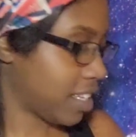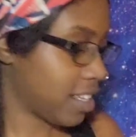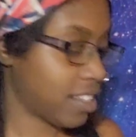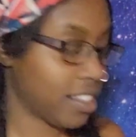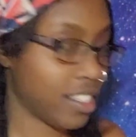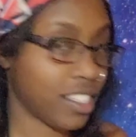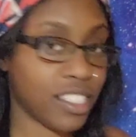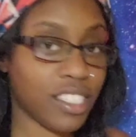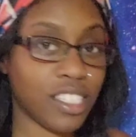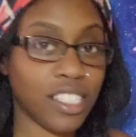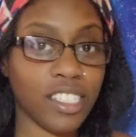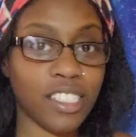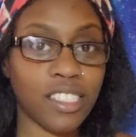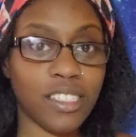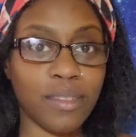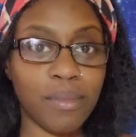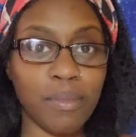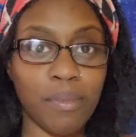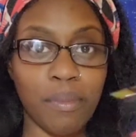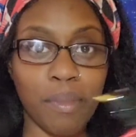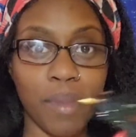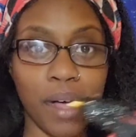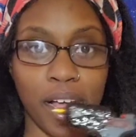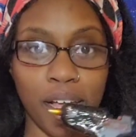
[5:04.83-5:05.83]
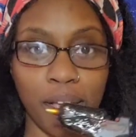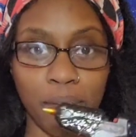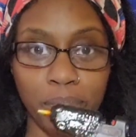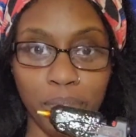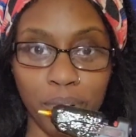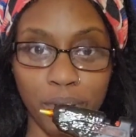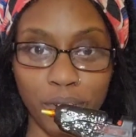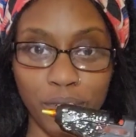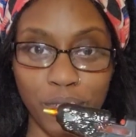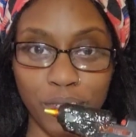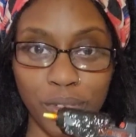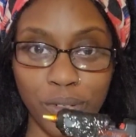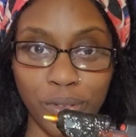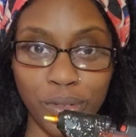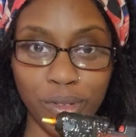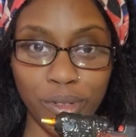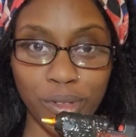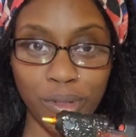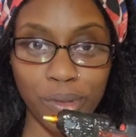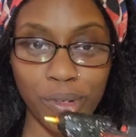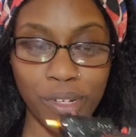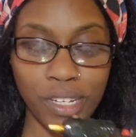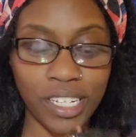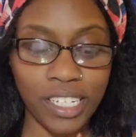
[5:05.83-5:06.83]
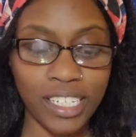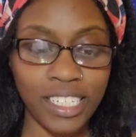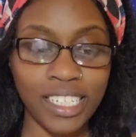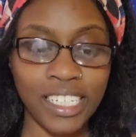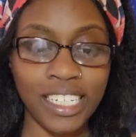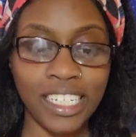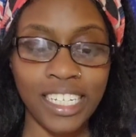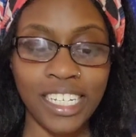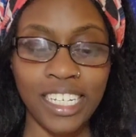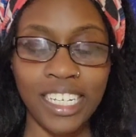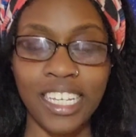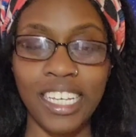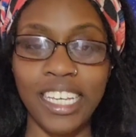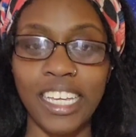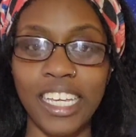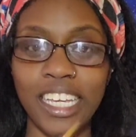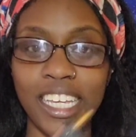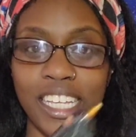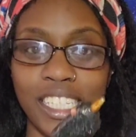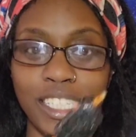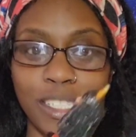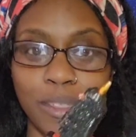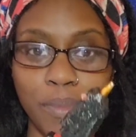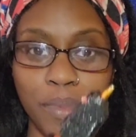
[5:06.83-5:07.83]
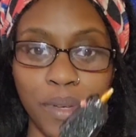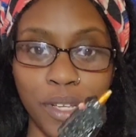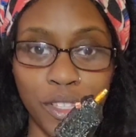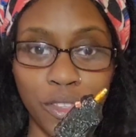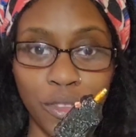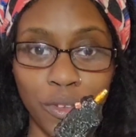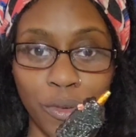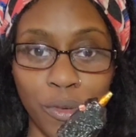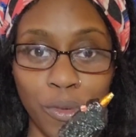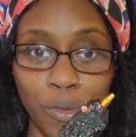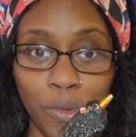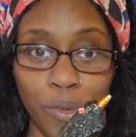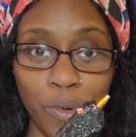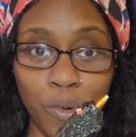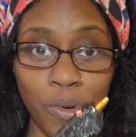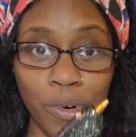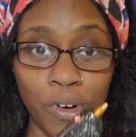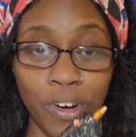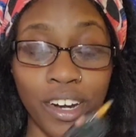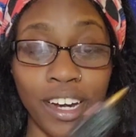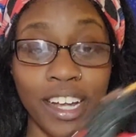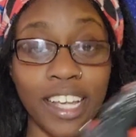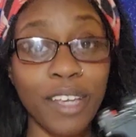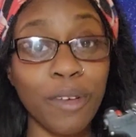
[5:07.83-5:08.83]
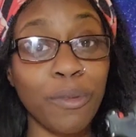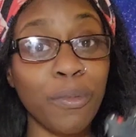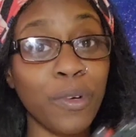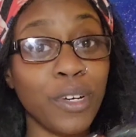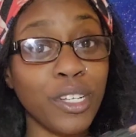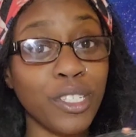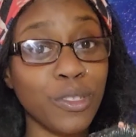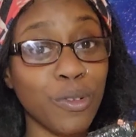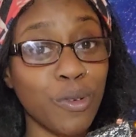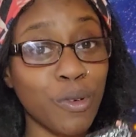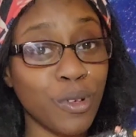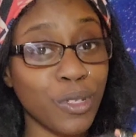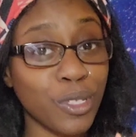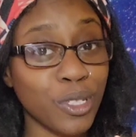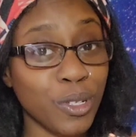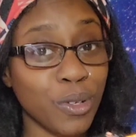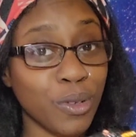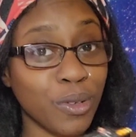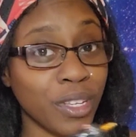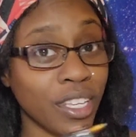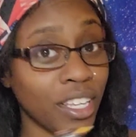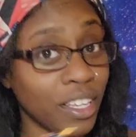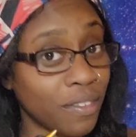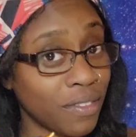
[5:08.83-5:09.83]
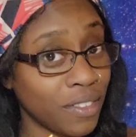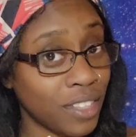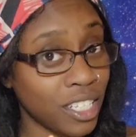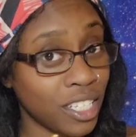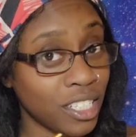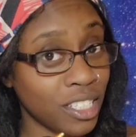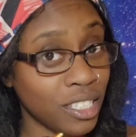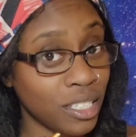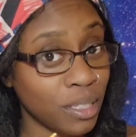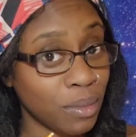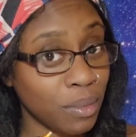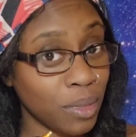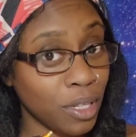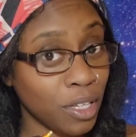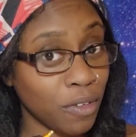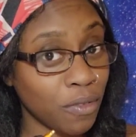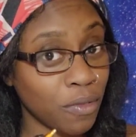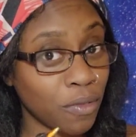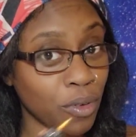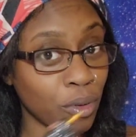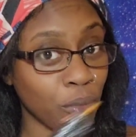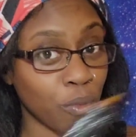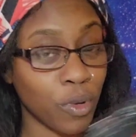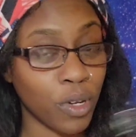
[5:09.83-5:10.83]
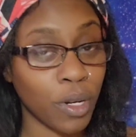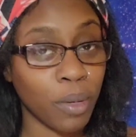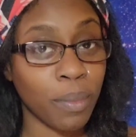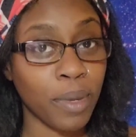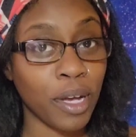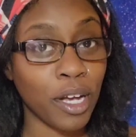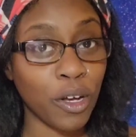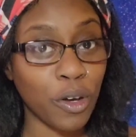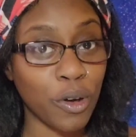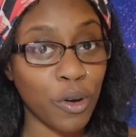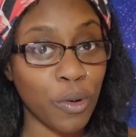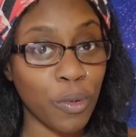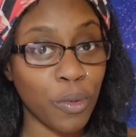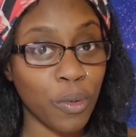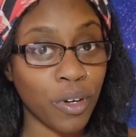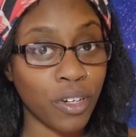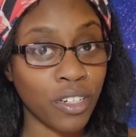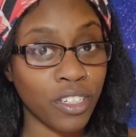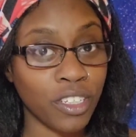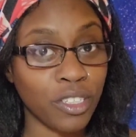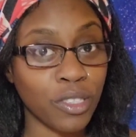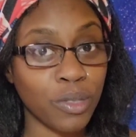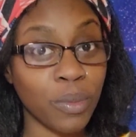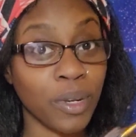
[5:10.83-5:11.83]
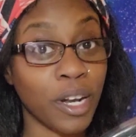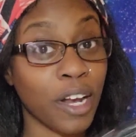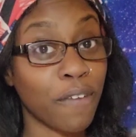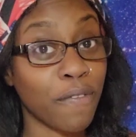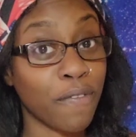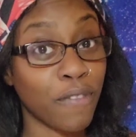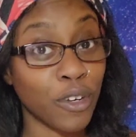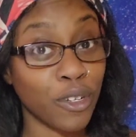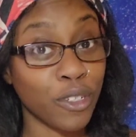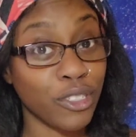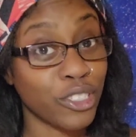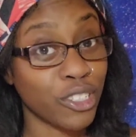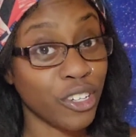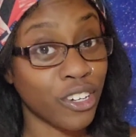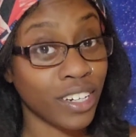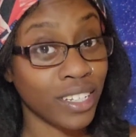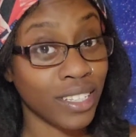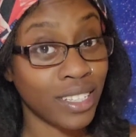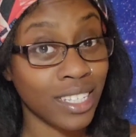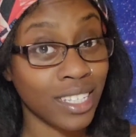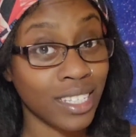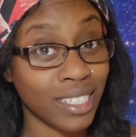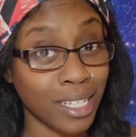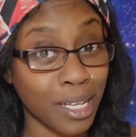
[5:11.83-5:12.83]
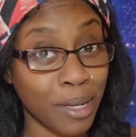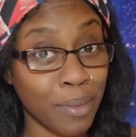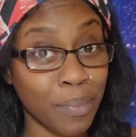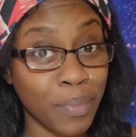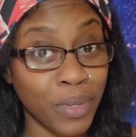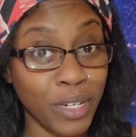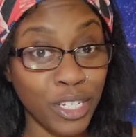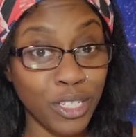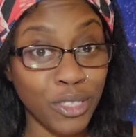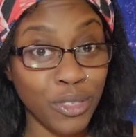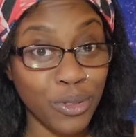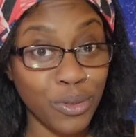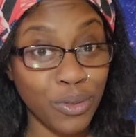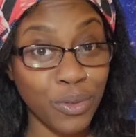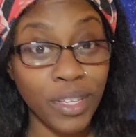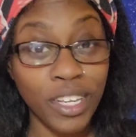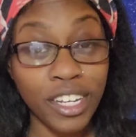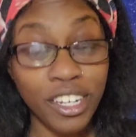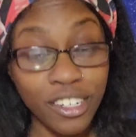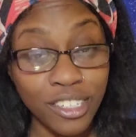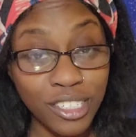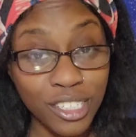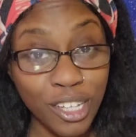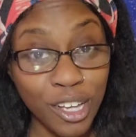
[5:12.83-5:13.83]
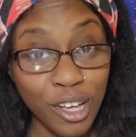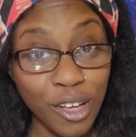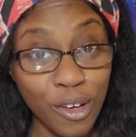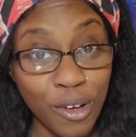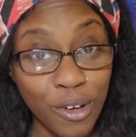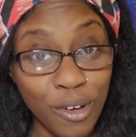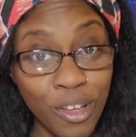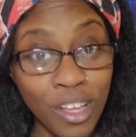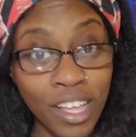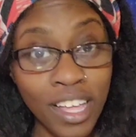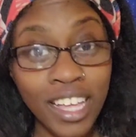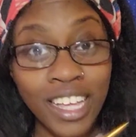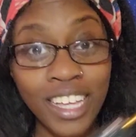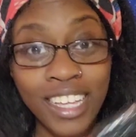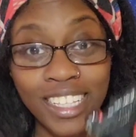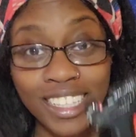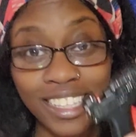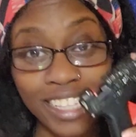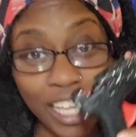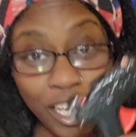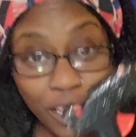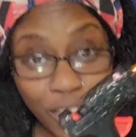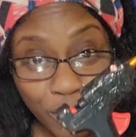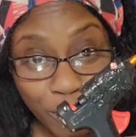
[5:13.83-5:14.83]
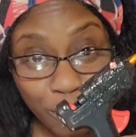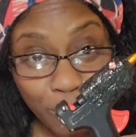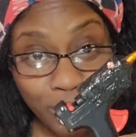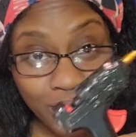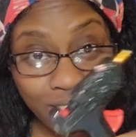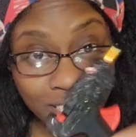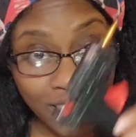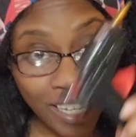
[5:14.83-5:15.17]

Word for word: now this is my personal glue gun. It's been through war. It was also gifted to me from one of my coworkers when I first started this company two years ago. Thank you,